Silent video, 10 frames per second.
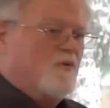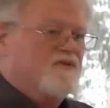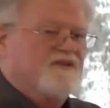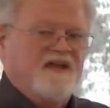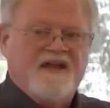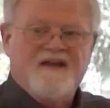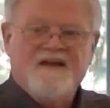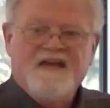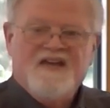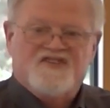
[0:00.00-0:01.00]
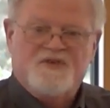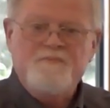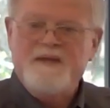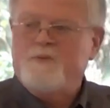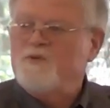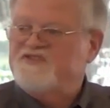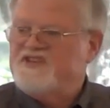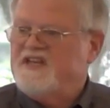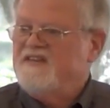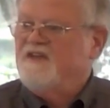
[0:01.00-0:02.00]
here's the important thing. Some
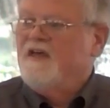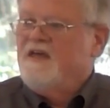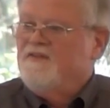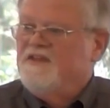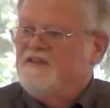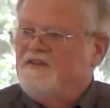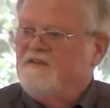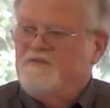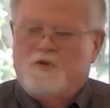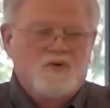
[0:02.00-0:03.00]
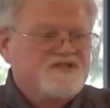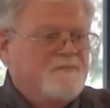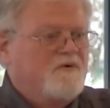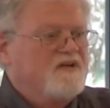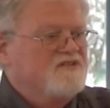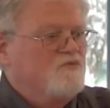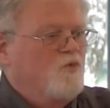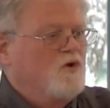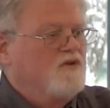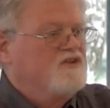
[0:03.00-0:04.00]
people see the, the, the Lord's Supper is